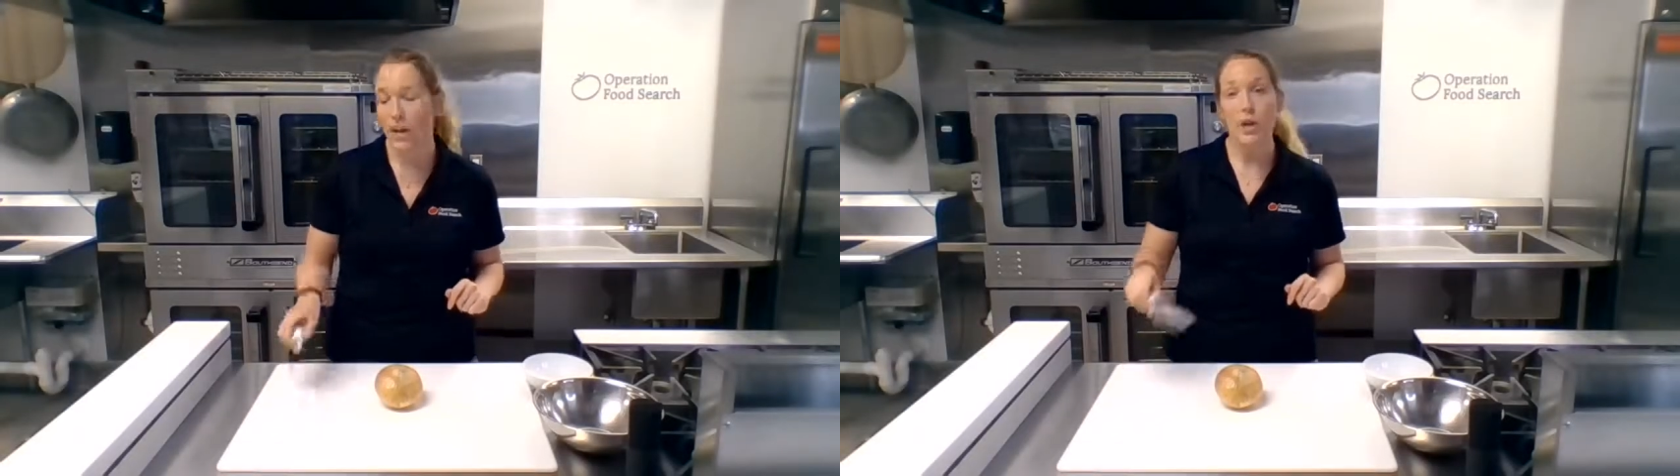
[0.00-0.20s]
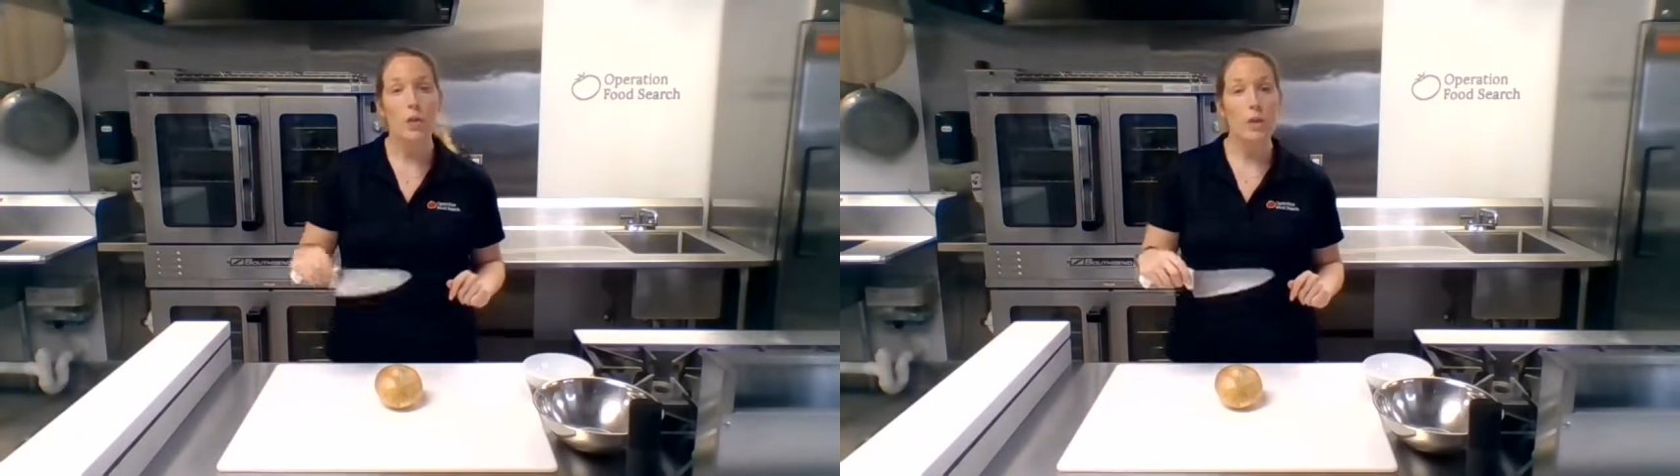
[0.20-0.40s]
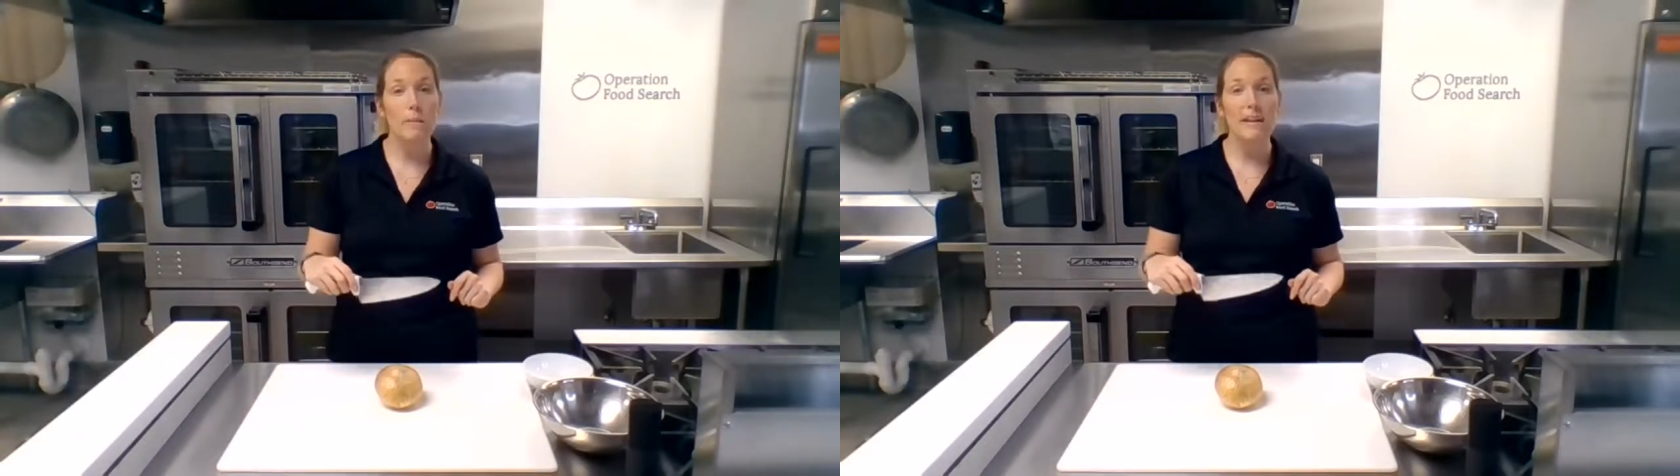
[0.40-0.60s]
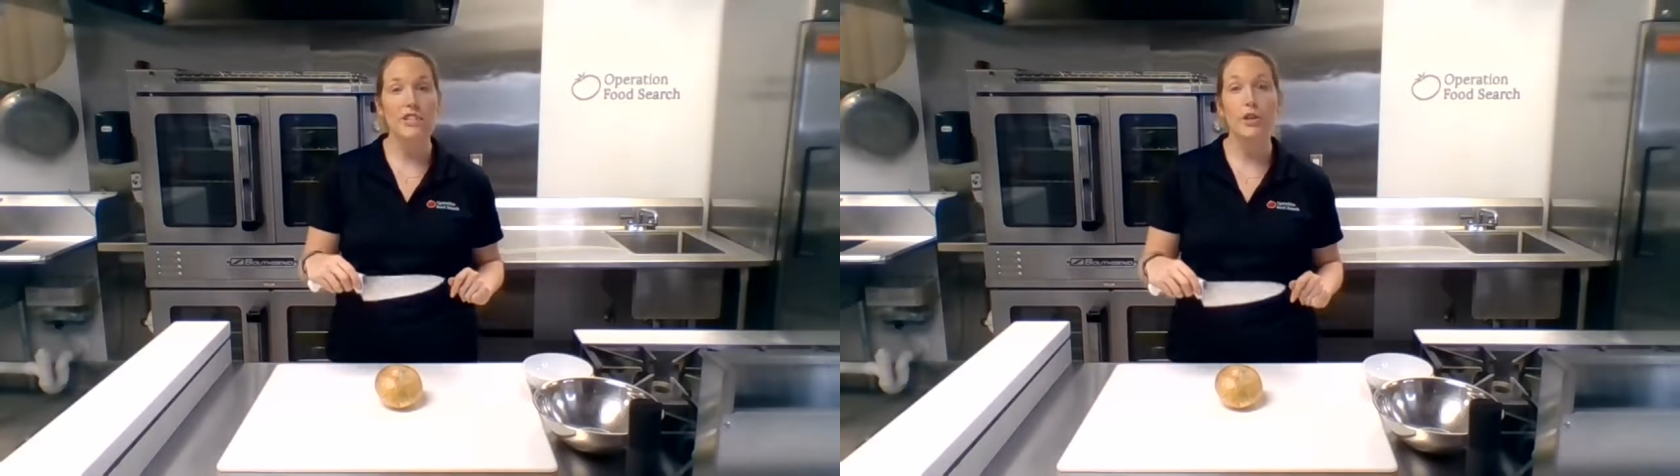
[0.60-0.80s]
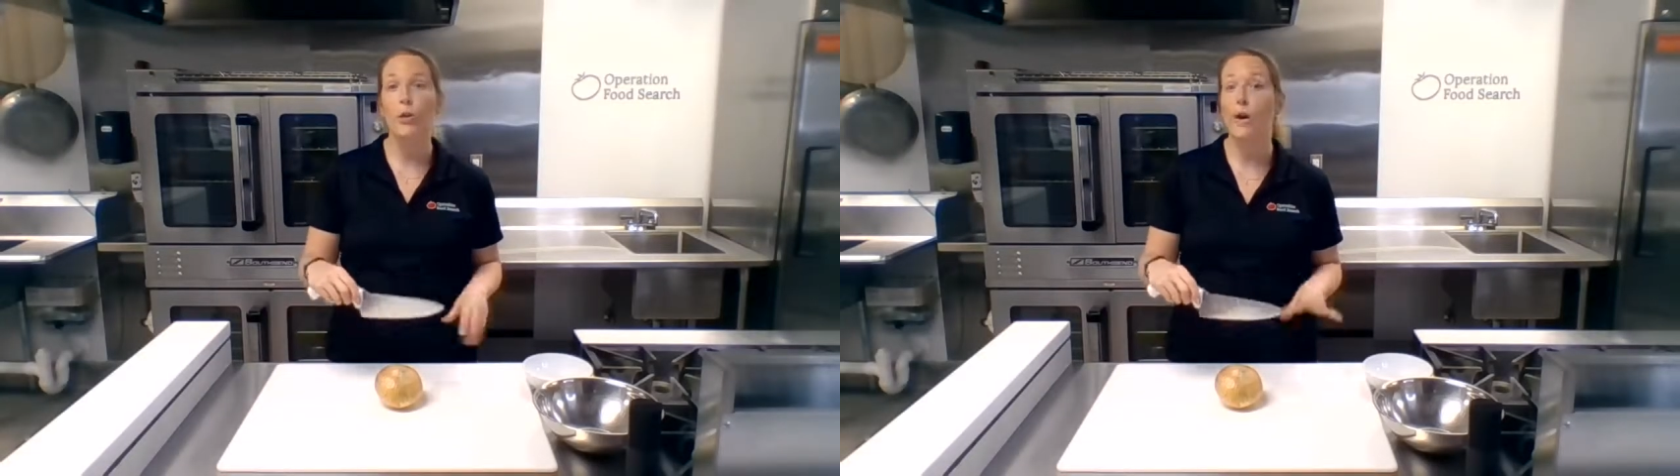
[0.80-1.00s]
You want to make
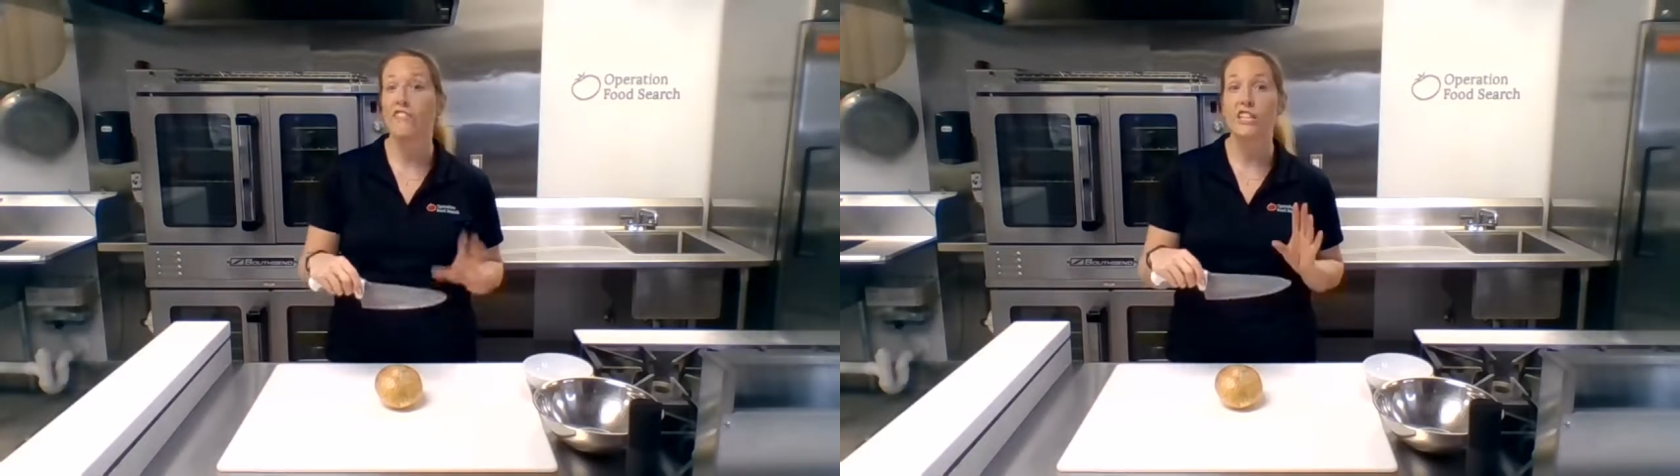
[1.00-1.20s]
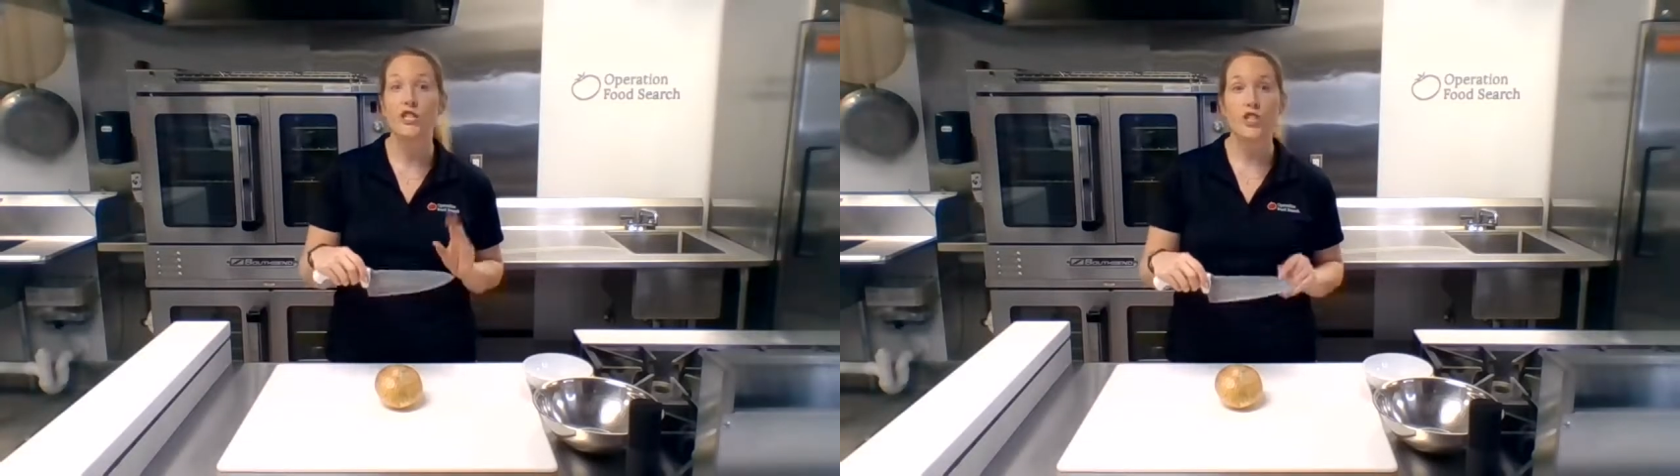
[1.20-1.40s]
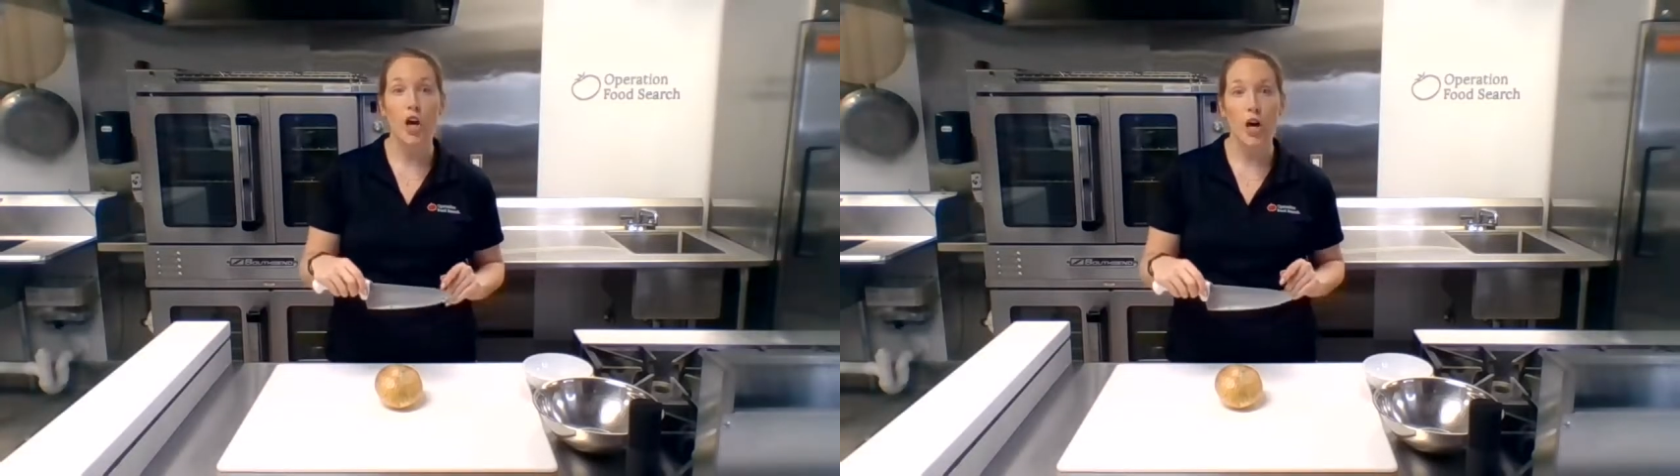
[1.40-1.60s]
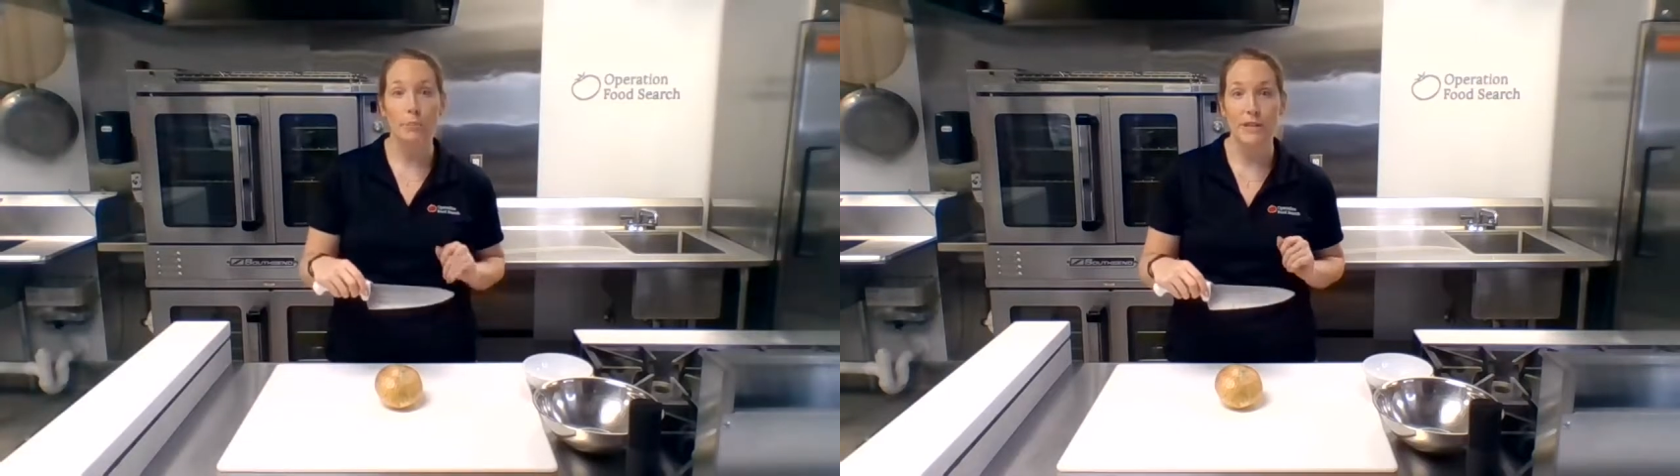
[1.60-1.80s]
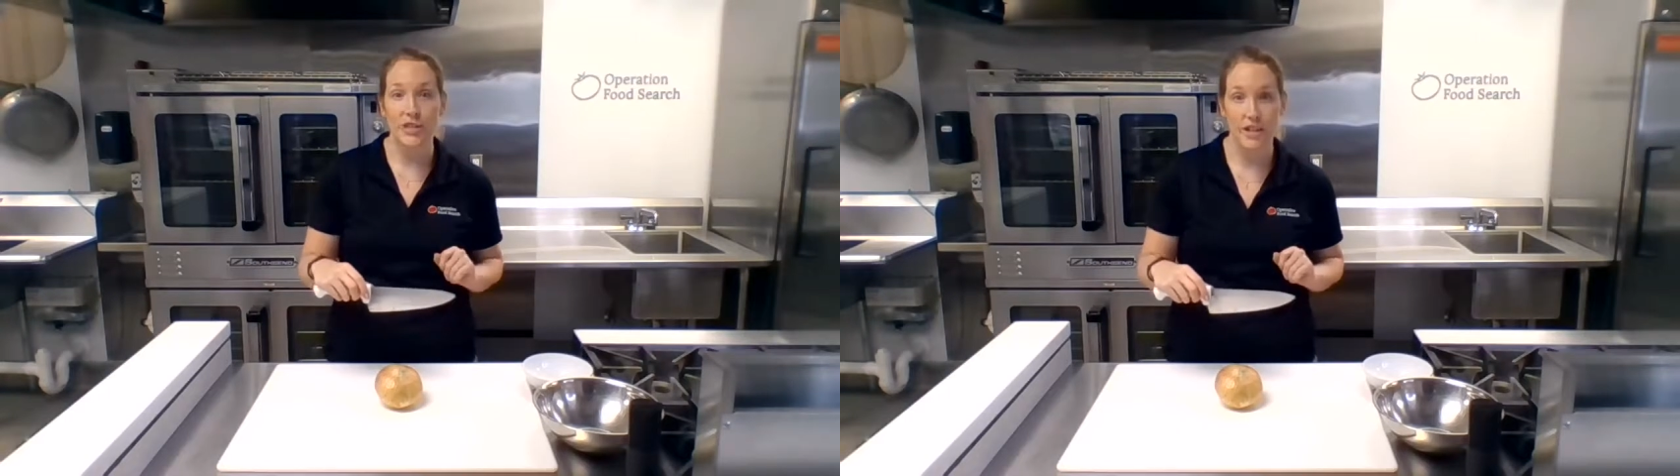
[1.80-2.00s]
sure you have a
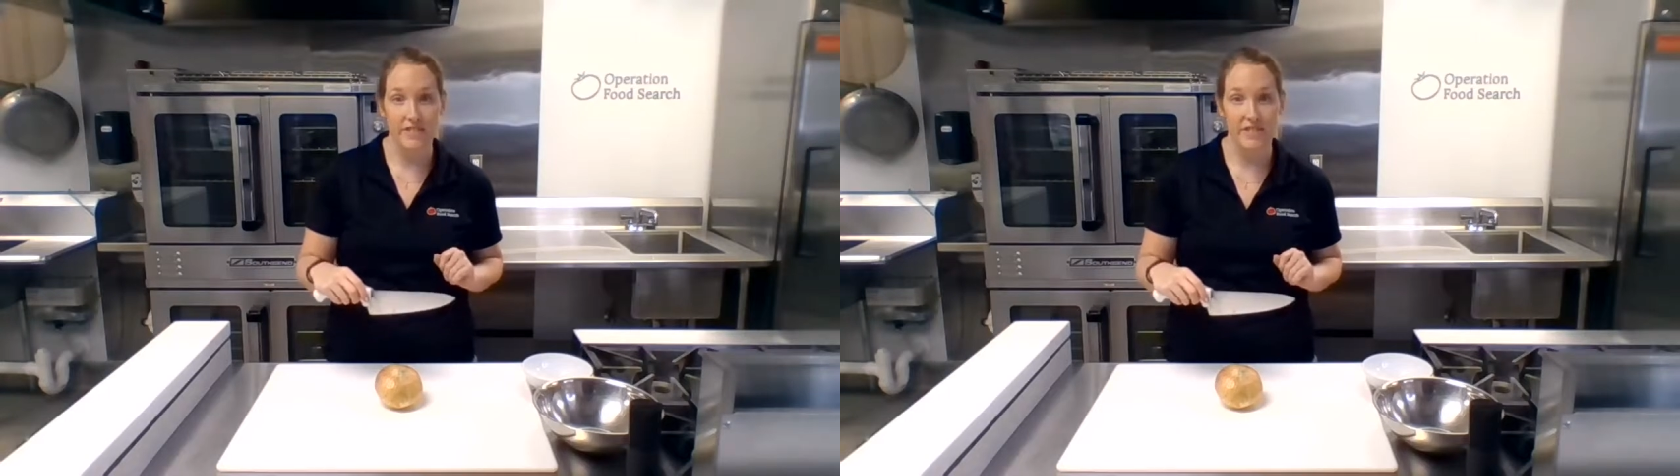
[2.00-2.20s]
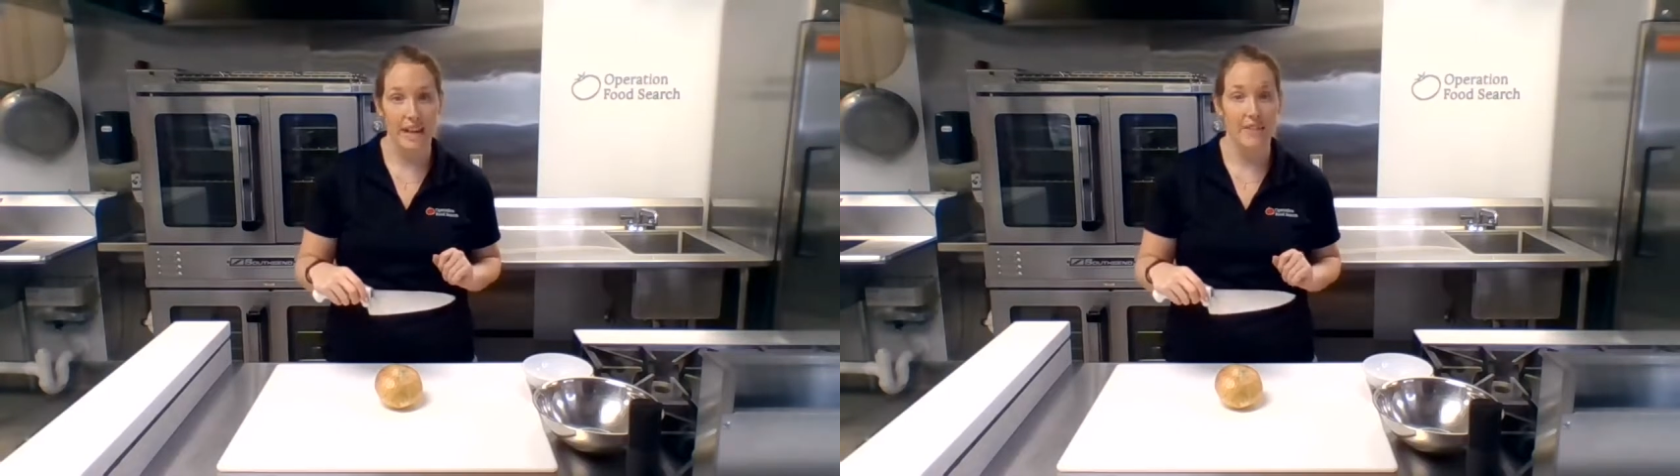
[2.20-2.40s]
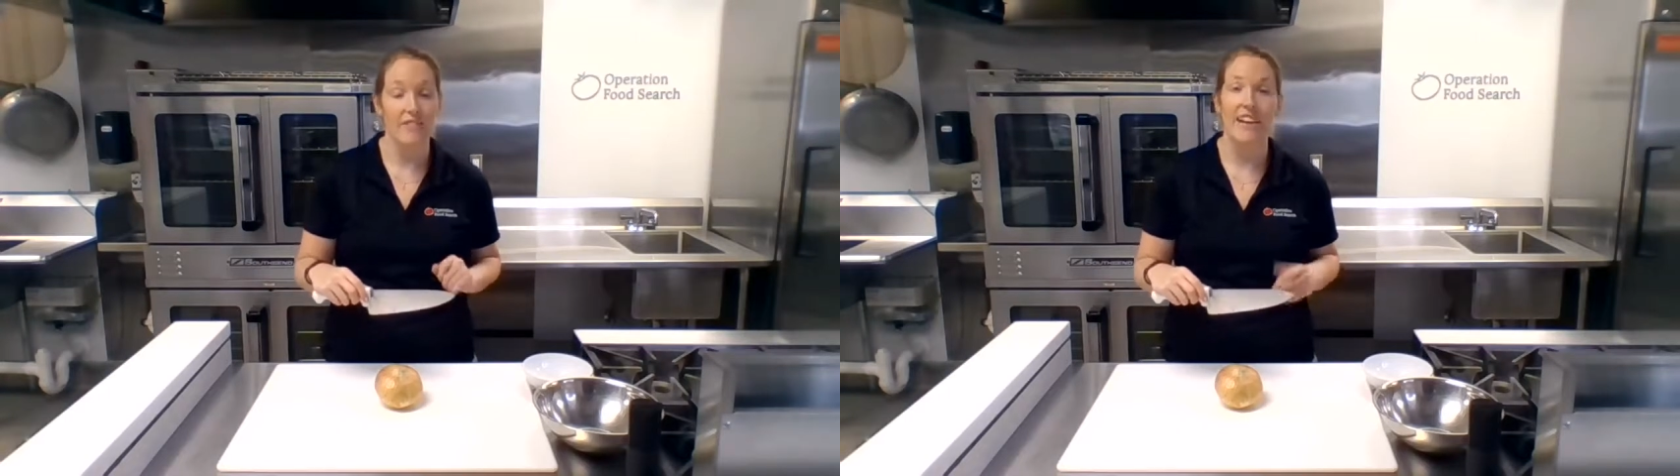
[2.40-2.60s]
sharp chef's knife.